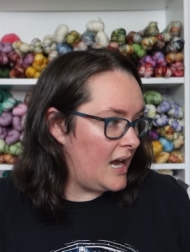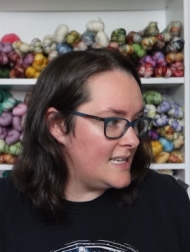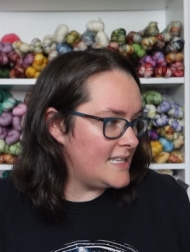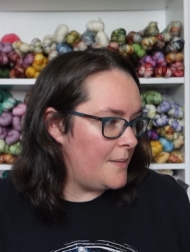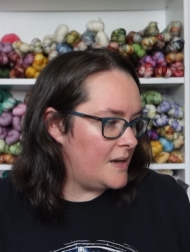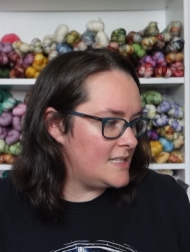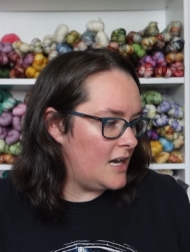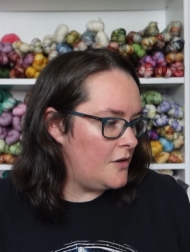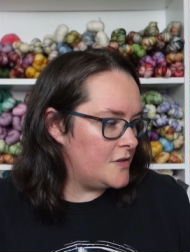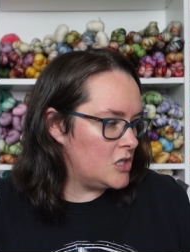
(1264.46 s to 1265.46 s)
I set
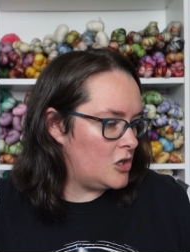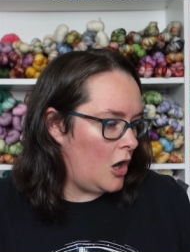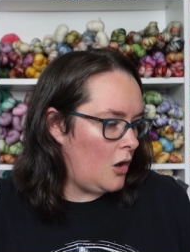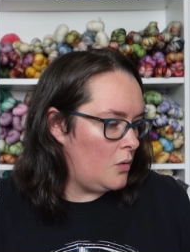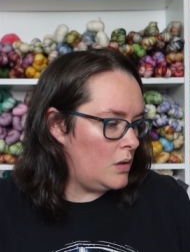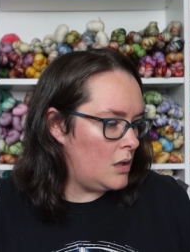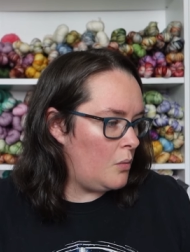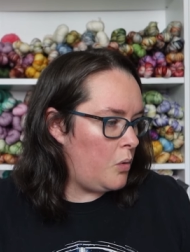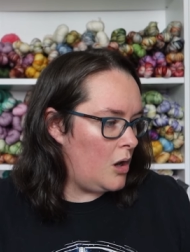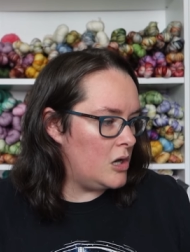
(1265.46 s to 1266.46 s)
myself as a goal
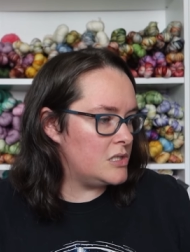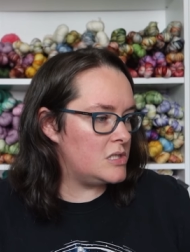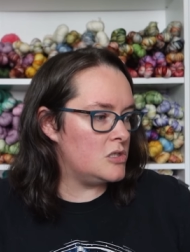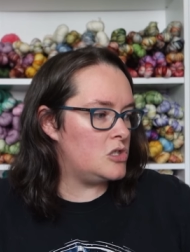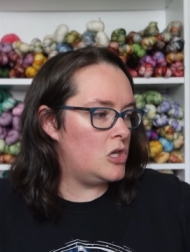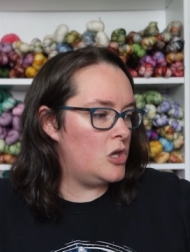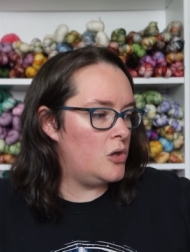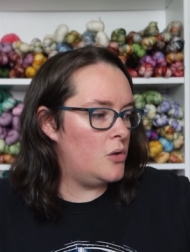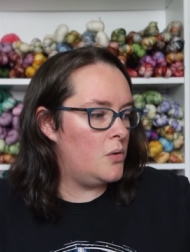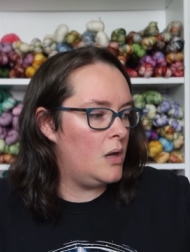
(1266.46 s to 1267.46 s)
was
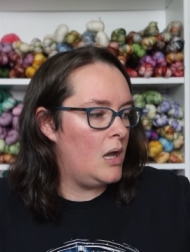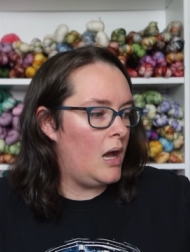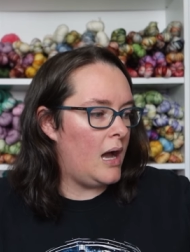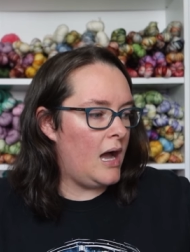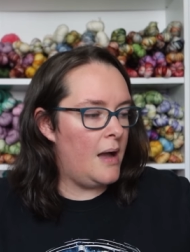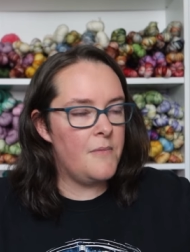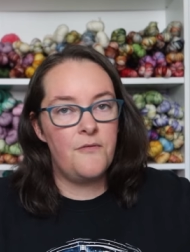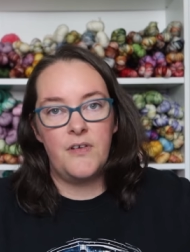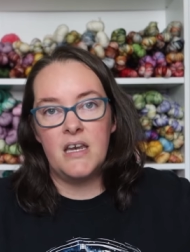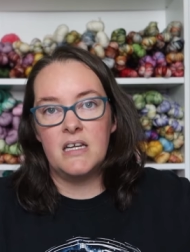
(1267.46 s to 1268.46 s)
to
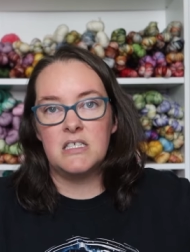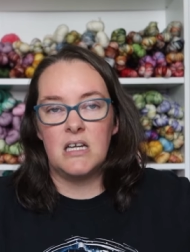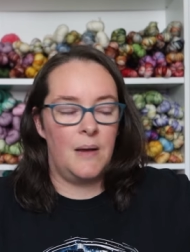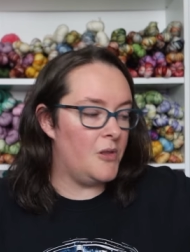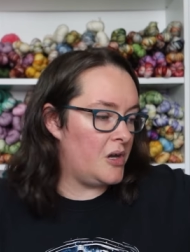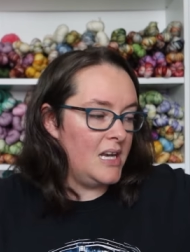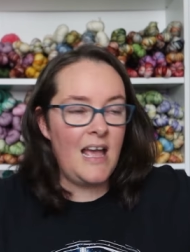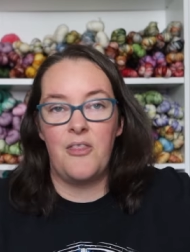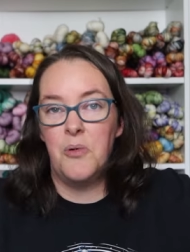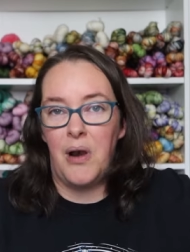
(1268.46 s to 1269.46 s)
finish... I'm not going
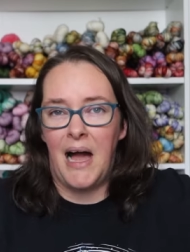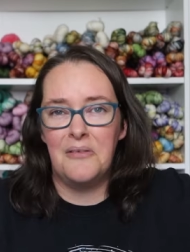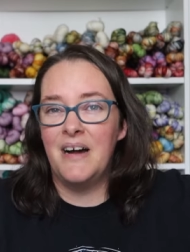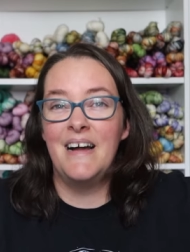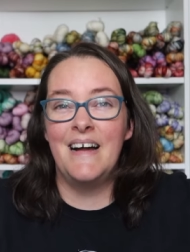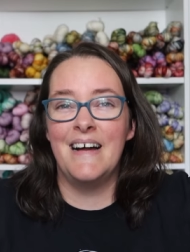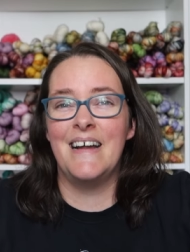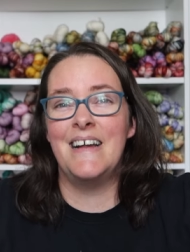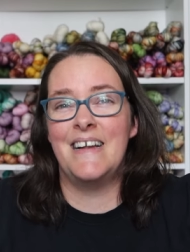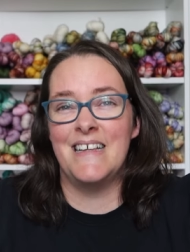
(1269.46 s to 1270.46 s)
to get them all out
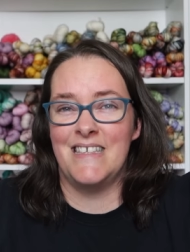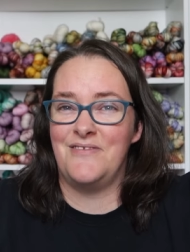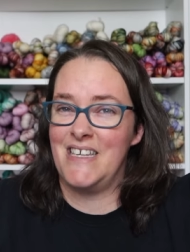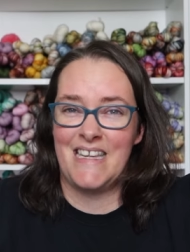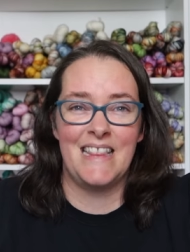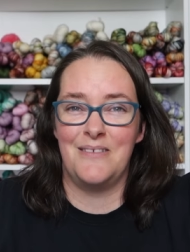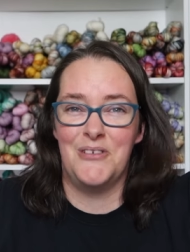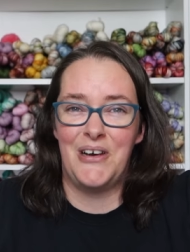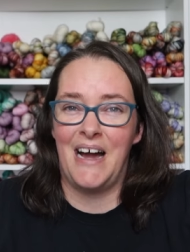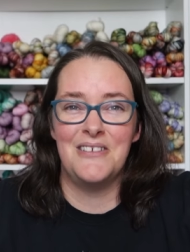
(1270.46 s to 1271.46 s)
because I've just had
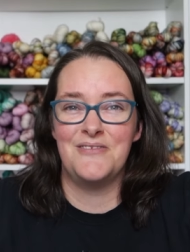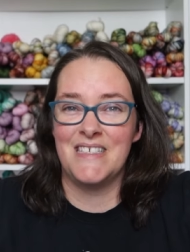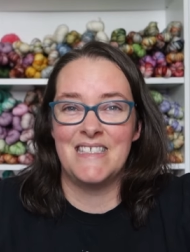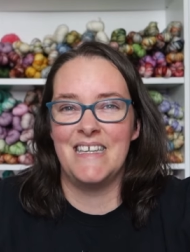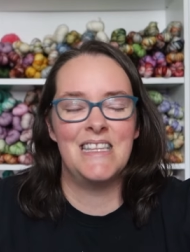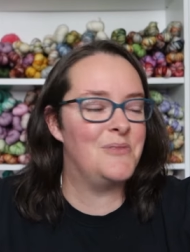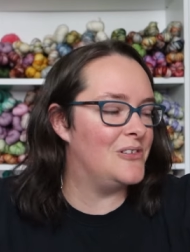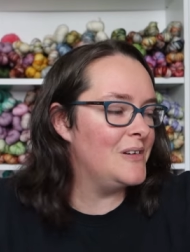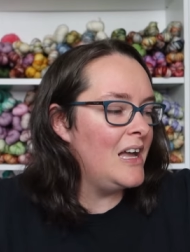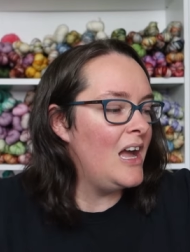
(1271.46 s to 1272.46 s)
them all out. You've just seen them
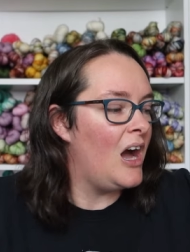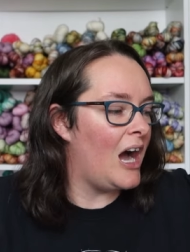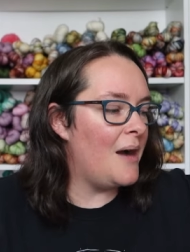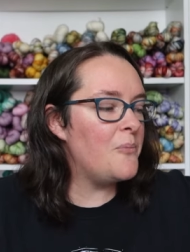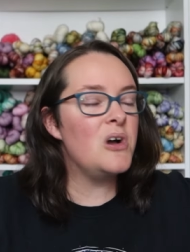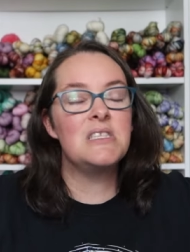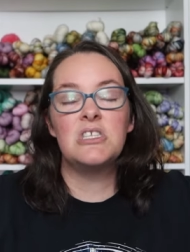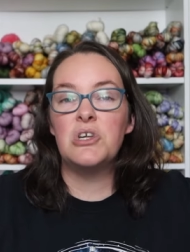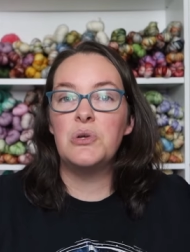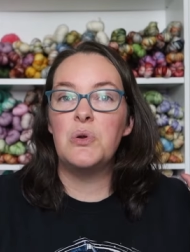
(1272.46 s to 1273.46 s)
all.
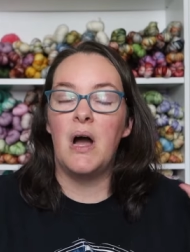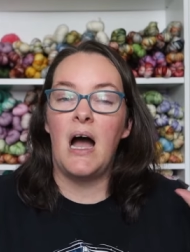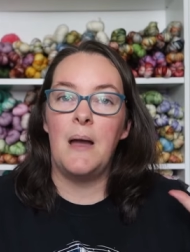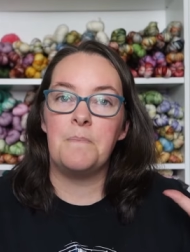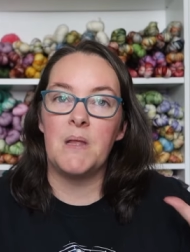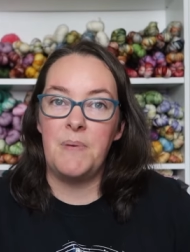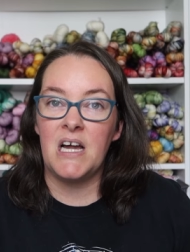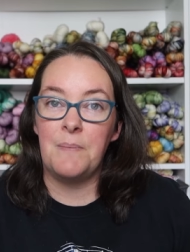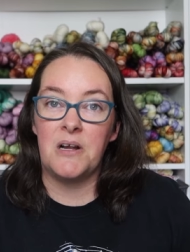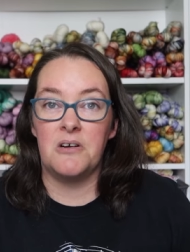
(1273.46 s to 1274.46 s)

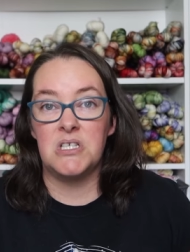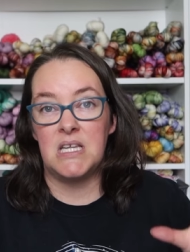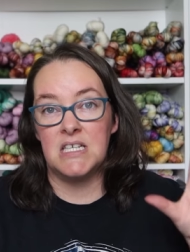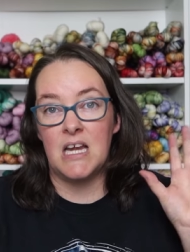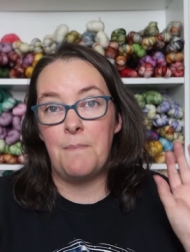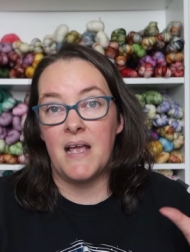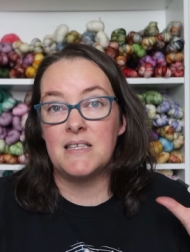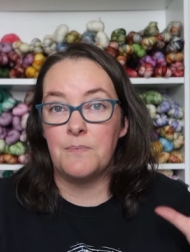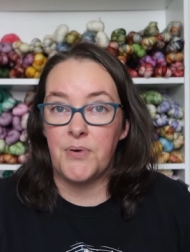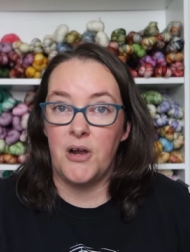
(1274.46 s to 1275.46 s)
Pick up my cross stitch and make
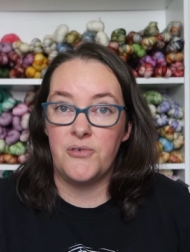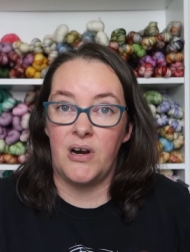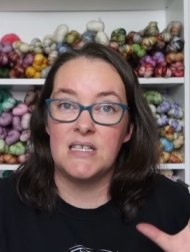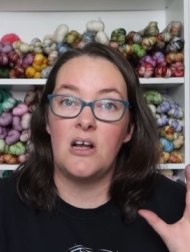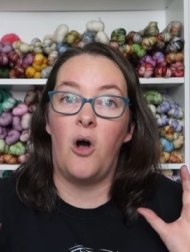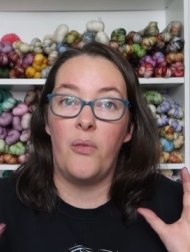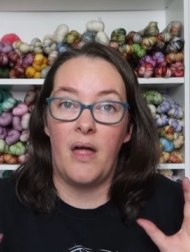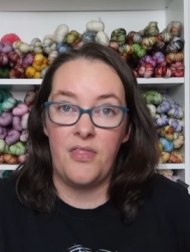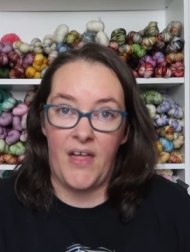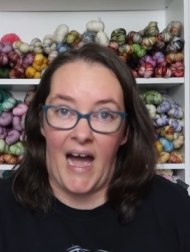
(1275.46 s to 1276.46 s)
some progress
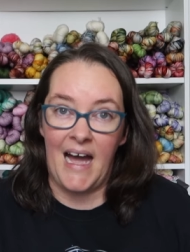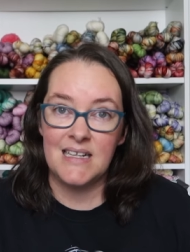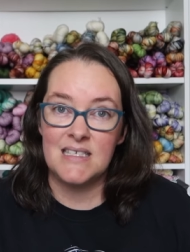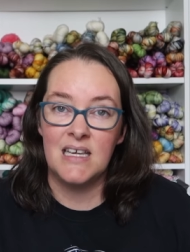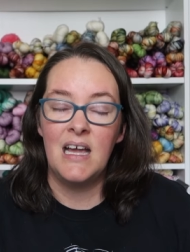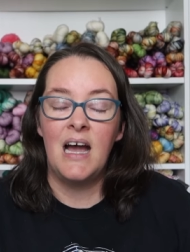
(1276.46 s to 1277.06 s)
on that.